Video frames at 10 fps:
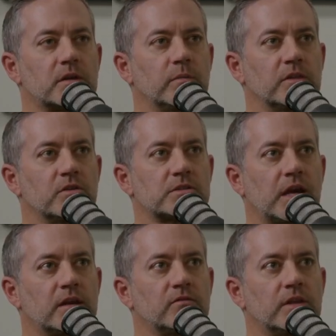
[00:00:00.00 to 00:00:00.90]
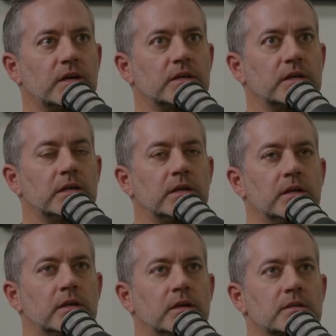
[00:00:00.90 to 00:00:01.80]
I mean, there's kind of the
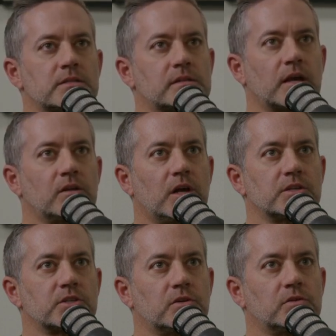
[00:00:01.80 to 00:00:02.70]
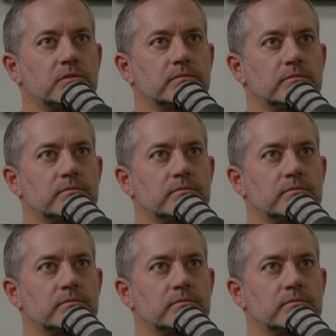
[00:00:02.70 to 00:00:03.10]
psychological